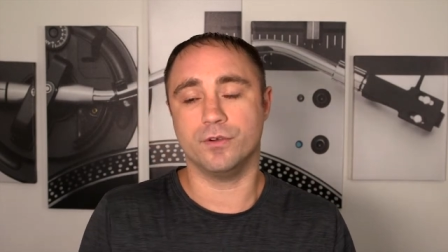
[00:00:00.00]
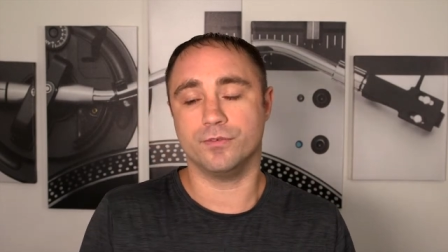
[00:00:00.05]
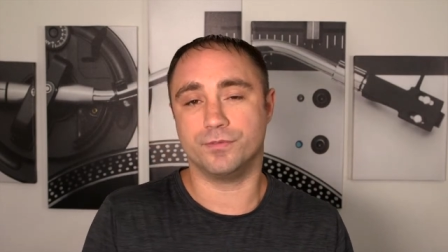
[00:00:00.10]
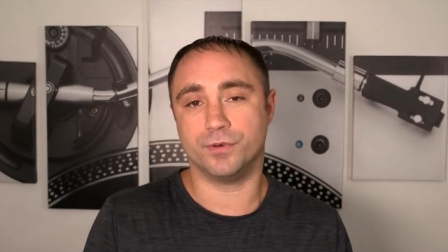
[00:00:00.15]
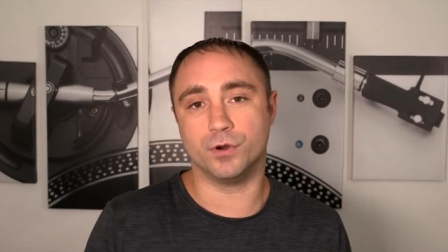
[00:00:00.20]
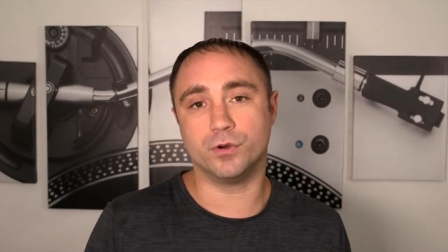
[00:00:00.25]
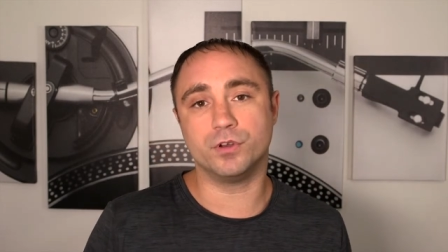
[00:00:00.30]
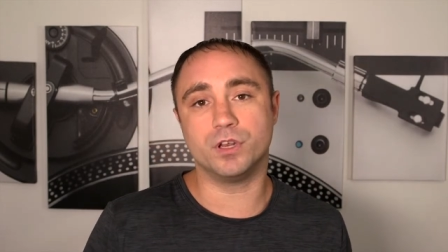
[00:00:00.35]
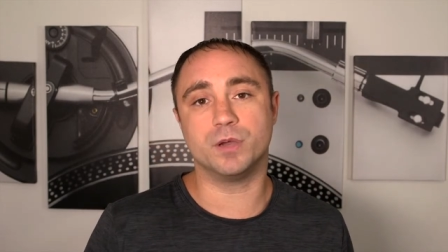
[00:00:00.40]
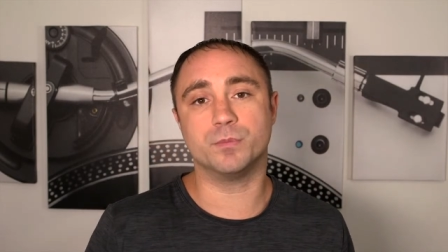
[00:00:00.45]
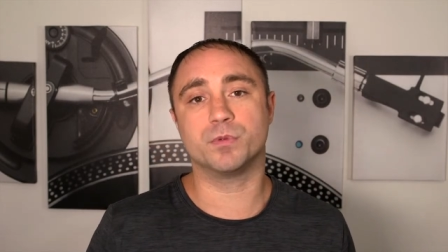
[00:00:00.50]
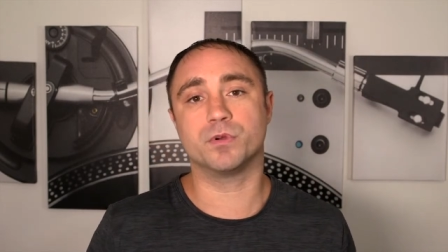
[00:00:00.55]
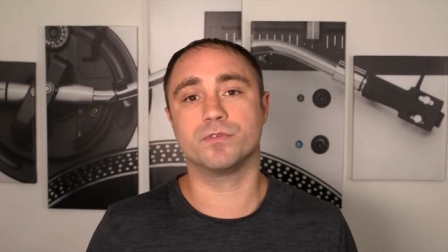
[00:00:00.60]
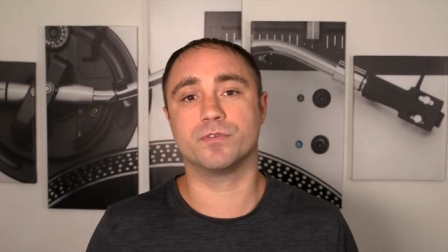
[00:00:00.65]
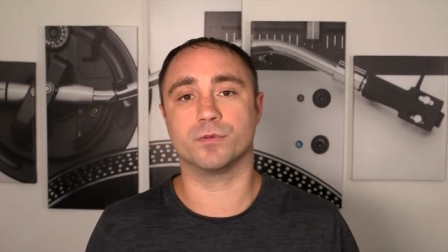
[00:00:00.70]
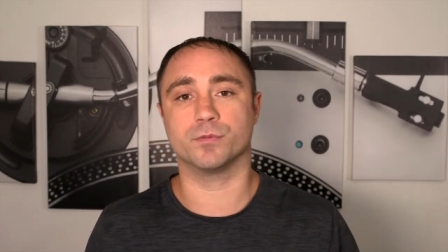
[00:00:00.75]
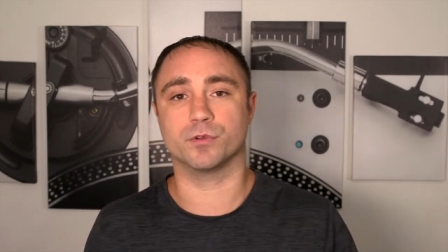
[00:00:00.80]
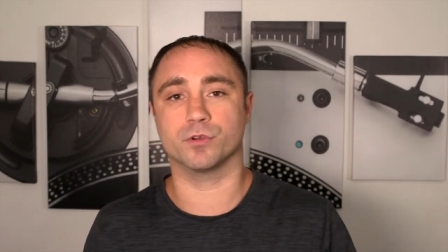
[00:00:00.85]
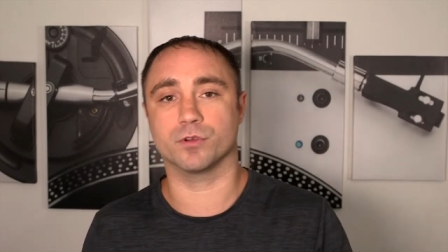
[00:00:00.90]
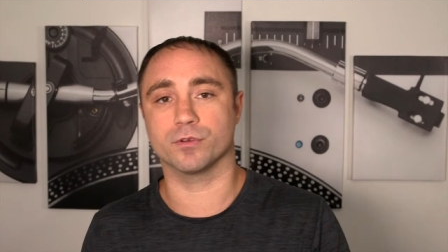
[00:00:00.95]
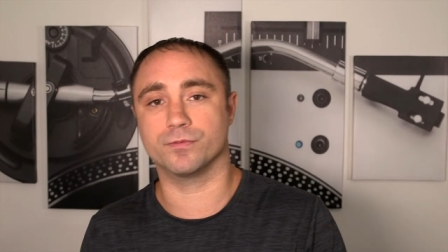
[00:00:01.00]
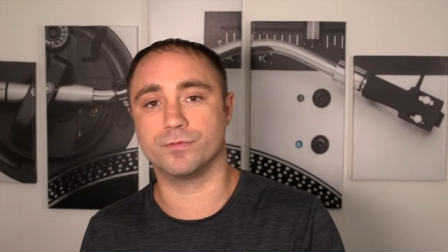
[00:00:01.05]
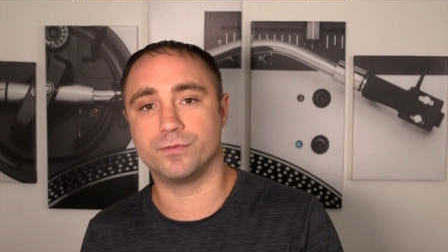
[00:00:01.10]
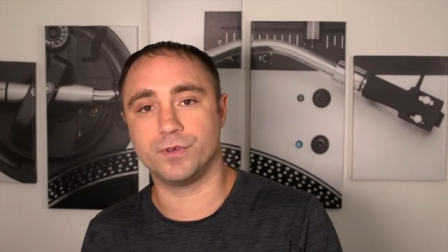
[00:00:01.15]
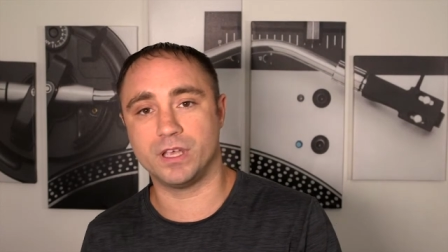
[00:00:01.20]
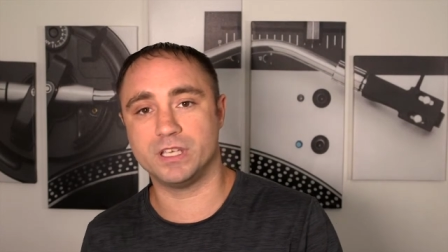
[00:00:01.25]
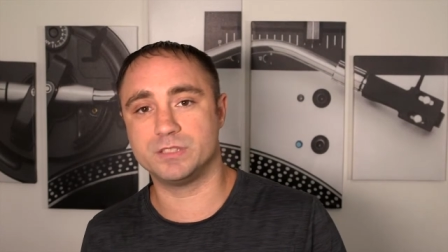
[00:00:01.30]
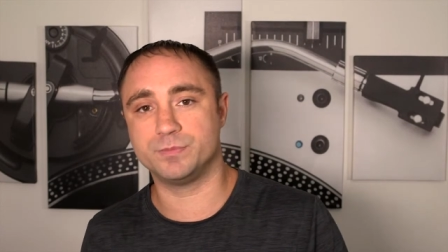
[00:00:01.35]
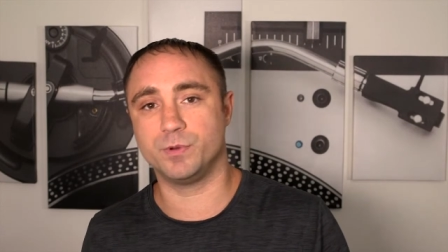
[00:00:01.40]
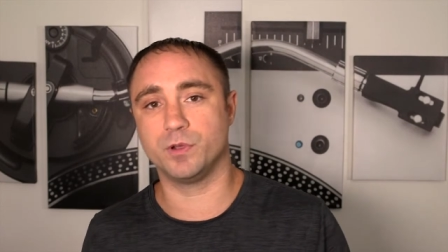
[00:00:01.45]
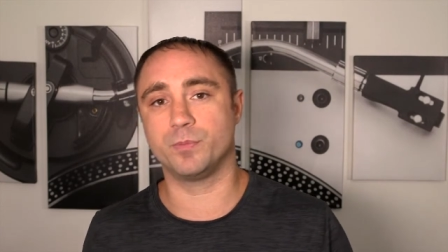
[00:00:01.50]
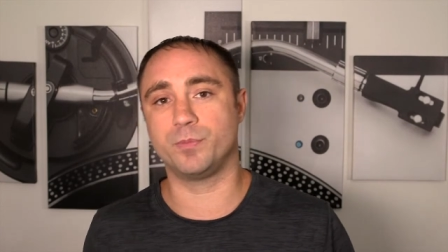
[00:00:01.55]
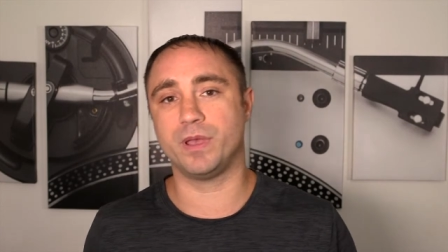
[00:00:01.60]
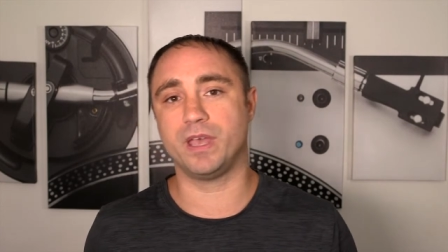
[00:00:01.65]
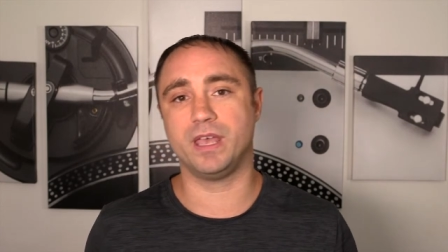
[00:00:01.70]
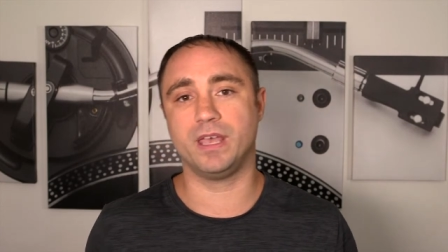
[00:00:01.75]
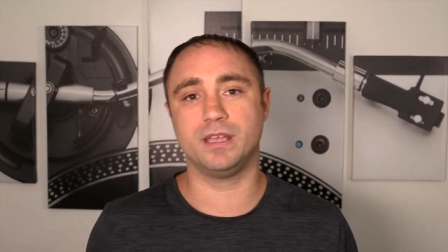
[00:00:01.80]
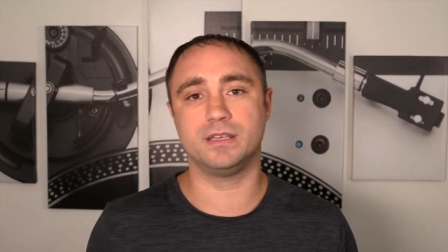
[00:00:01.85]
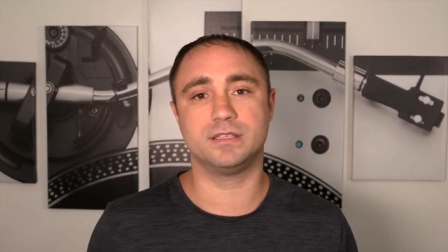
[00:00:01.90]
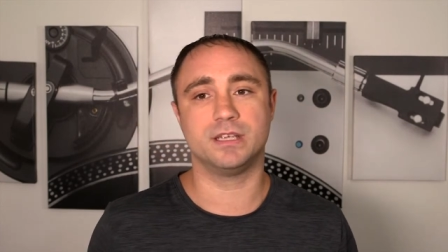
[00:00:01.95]
phone number from your Facebook
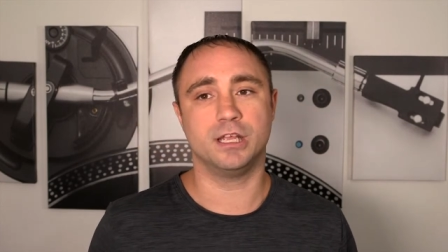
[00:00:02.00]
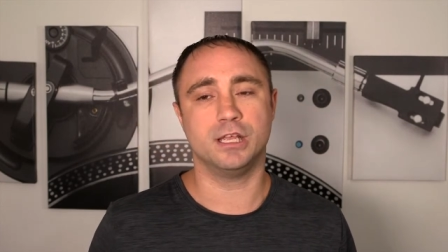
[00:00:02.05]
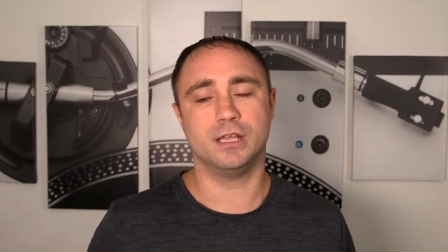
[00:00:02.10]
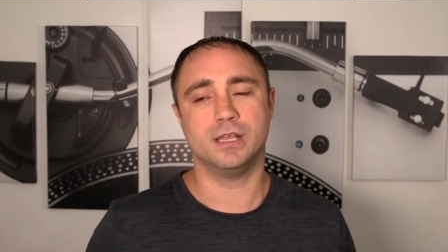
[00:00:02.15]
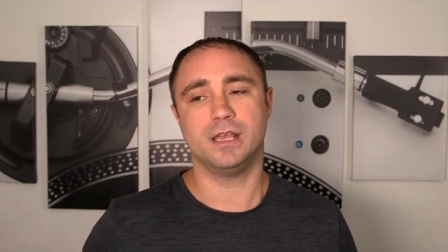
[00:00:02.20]
page,